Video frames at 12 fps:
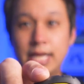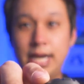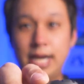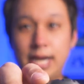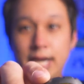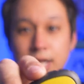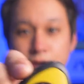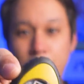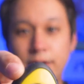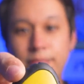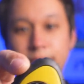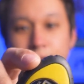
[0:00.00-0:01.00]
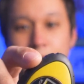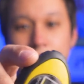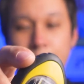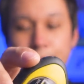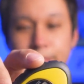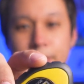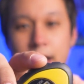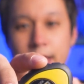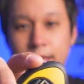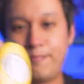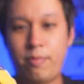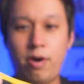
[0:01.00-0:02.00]

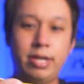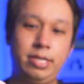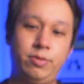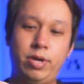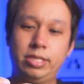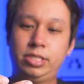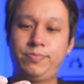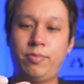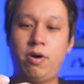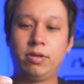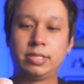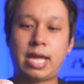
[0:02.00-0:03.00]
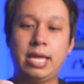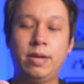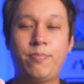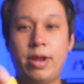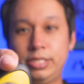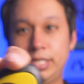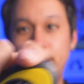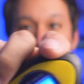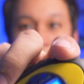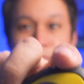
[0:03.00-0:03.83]
I bought one small tire pressure